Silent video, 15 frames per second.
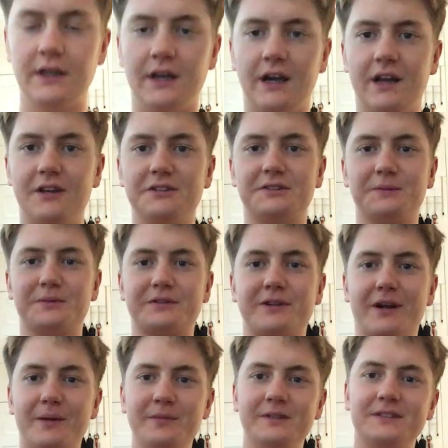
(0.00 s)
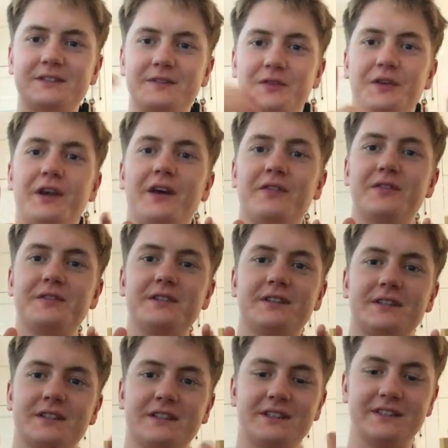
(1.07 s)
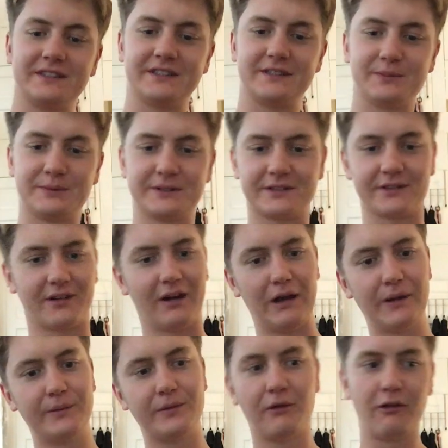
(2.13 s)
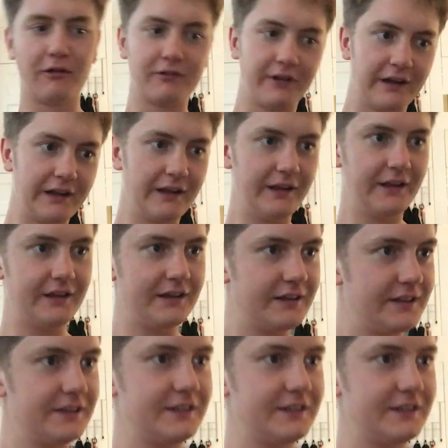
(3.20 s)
Hello subscribers, if you haven't subscribed already.